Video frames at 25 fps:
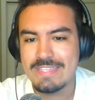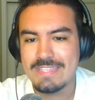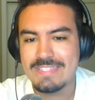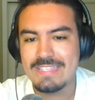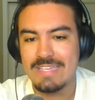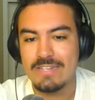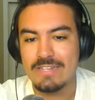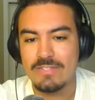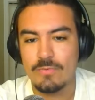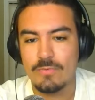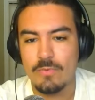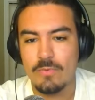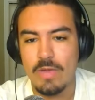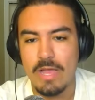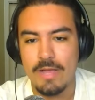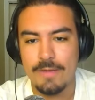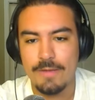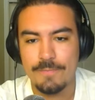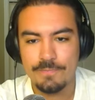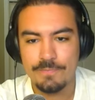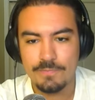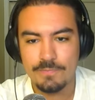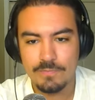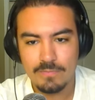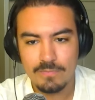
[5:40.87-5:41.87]
state as well.
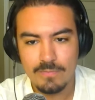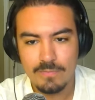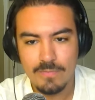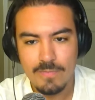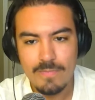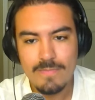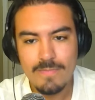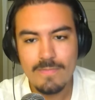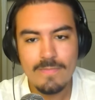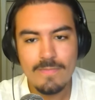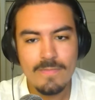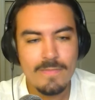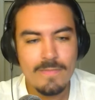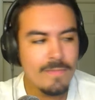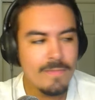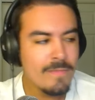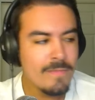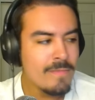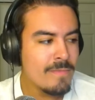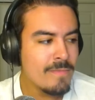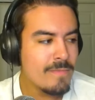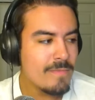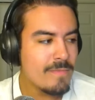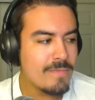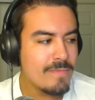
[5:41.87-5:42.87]

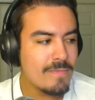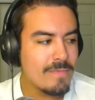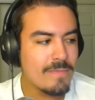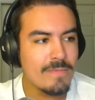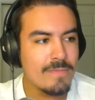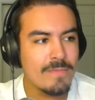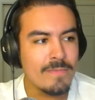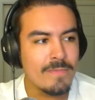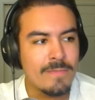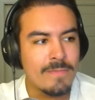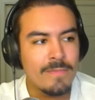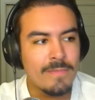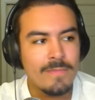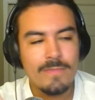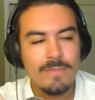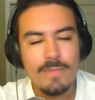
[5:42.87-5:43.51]
Mm,